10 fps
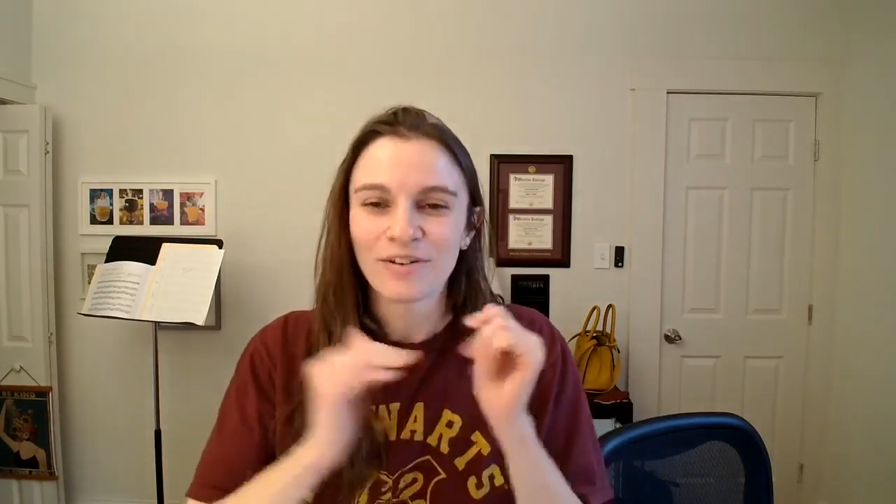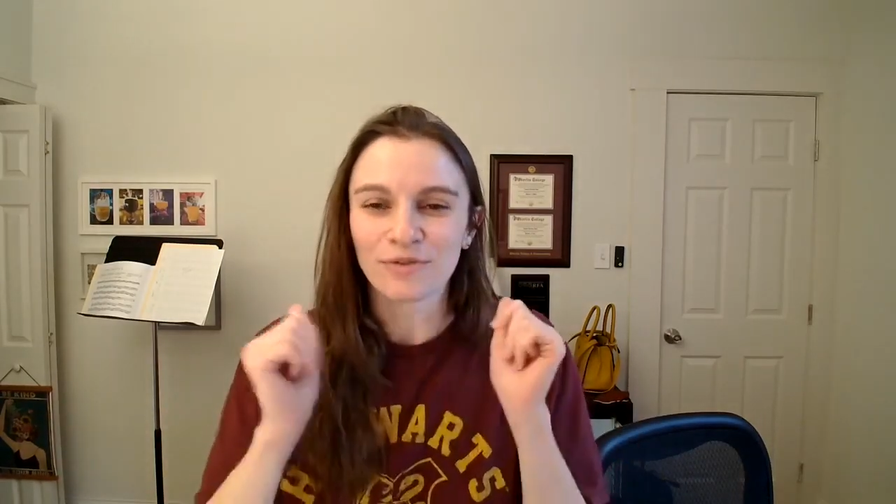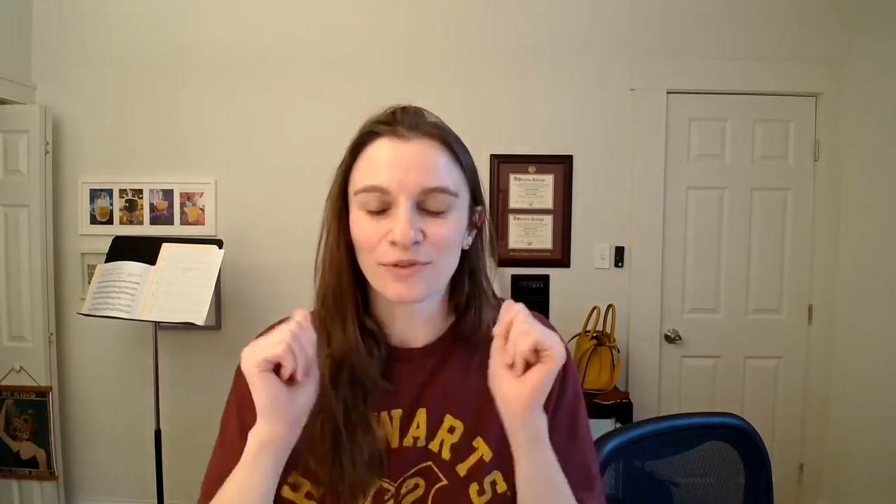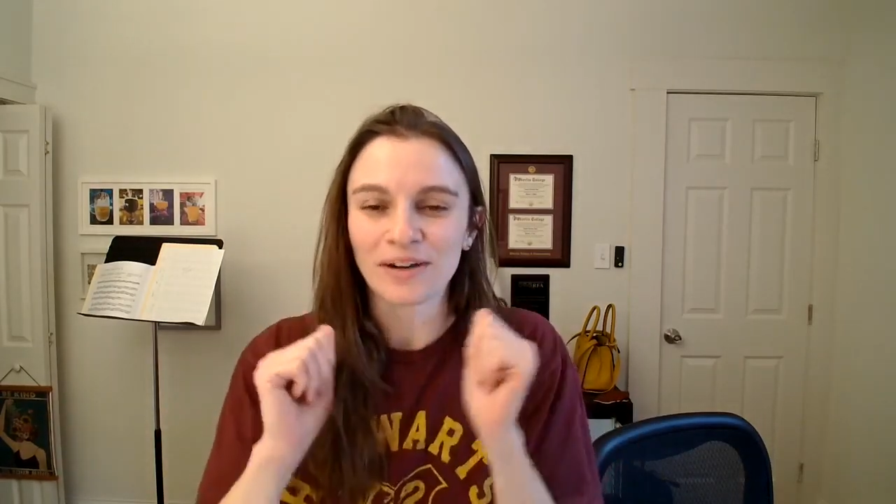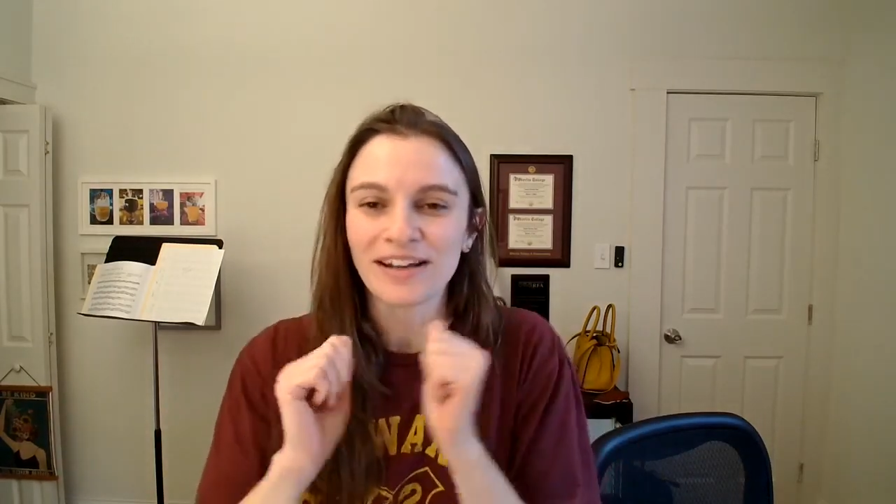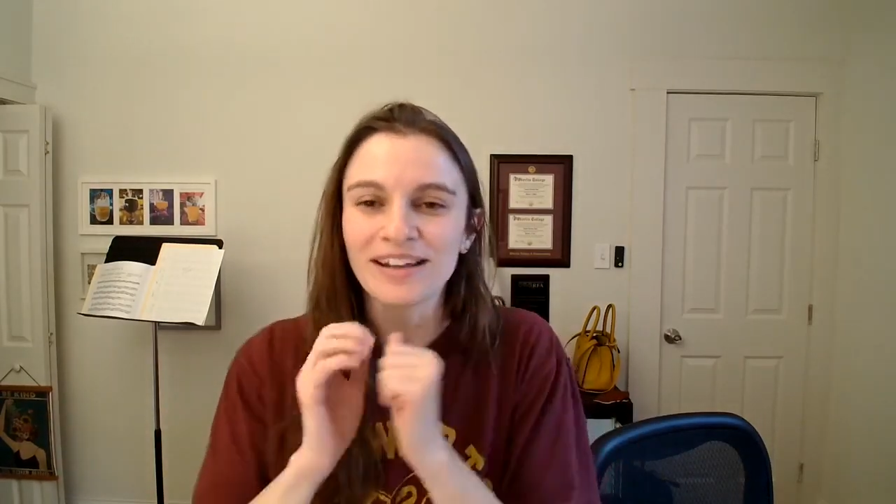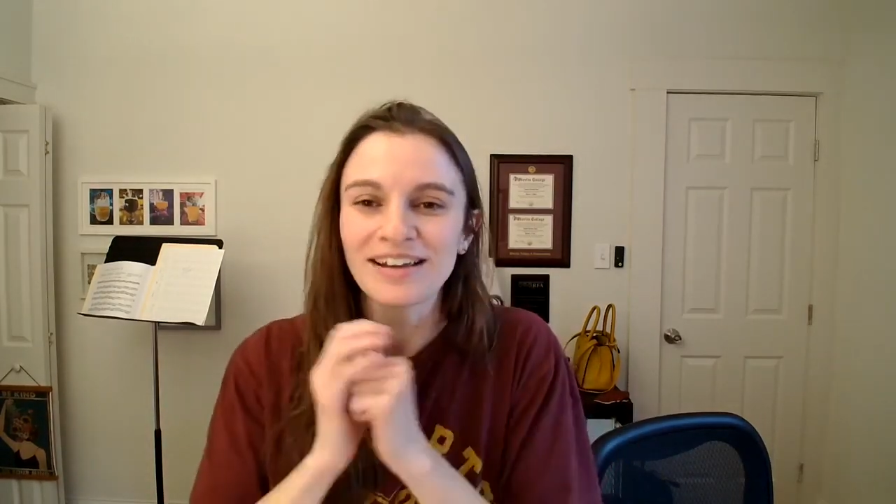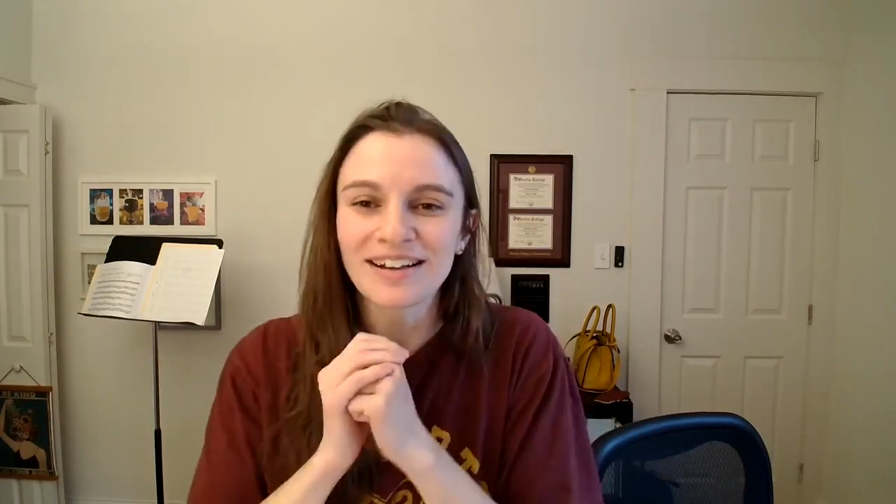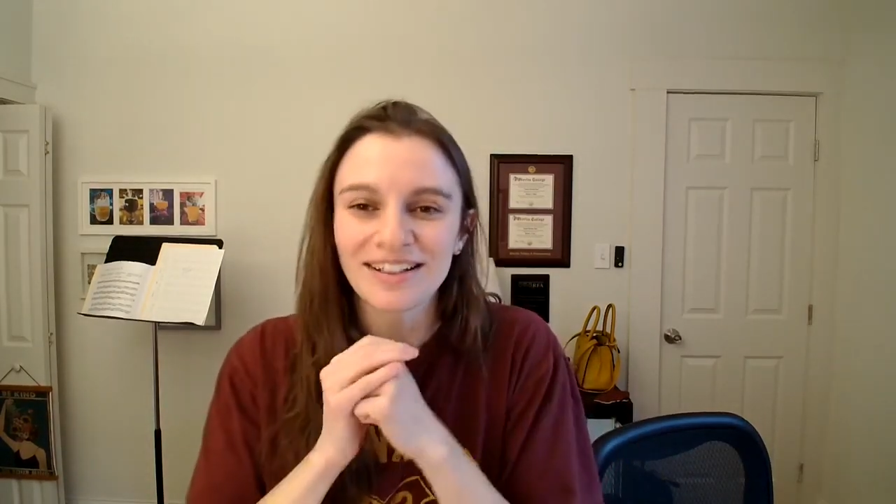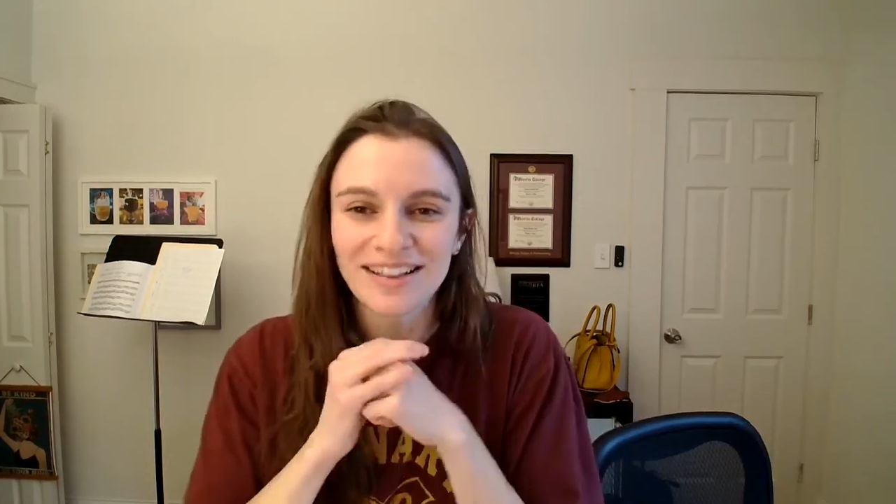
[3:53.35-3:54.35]

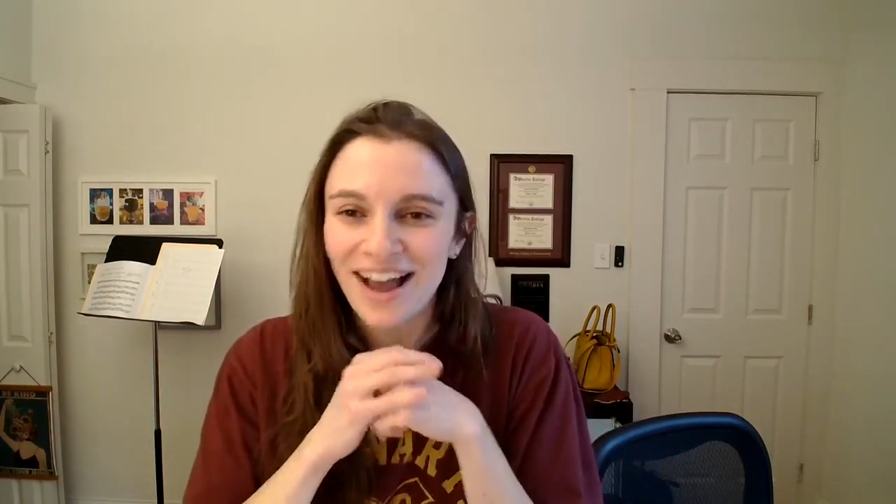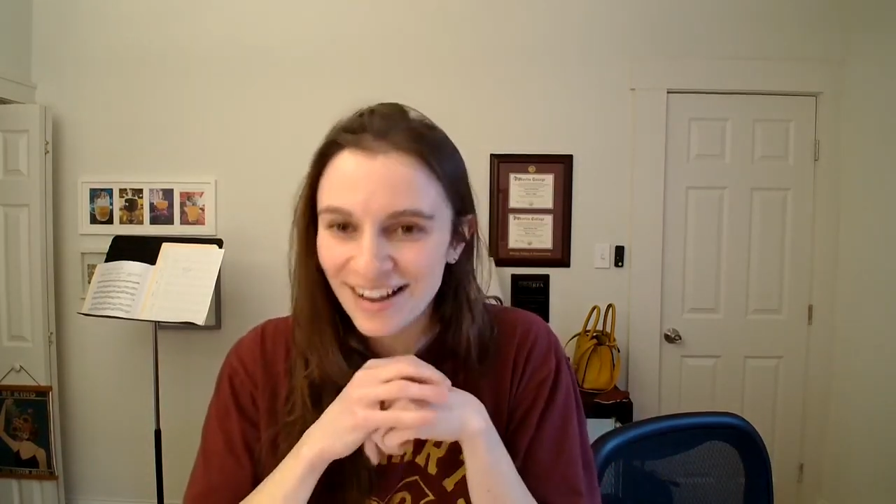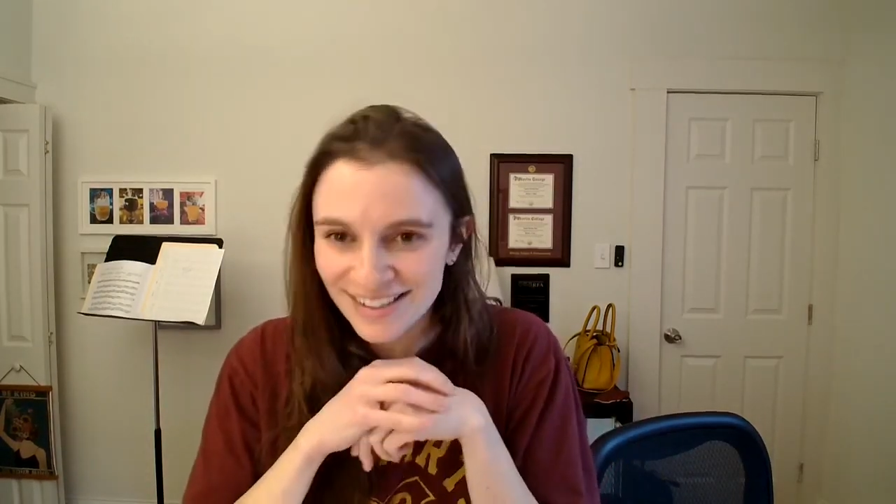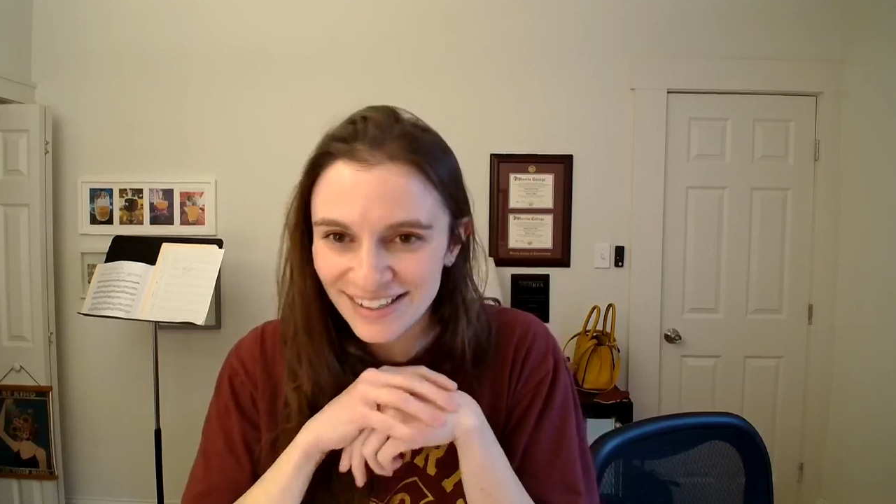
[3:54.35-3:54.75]
free class